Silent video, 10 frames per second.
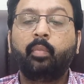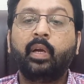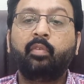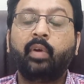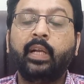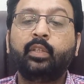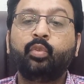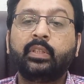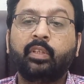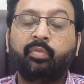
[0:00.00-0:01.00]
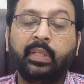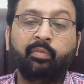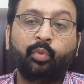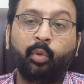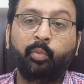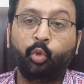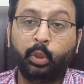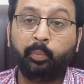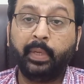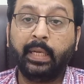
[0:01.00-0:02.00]
But while you are suffering from
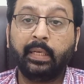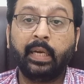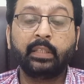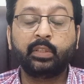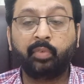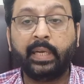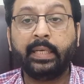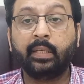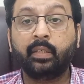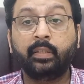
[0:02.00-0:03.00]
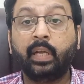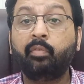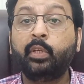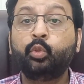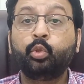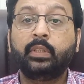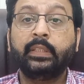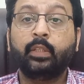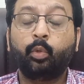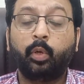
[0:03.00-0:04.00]
tooth pain and swelling, never use
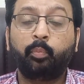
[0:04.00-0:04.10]
these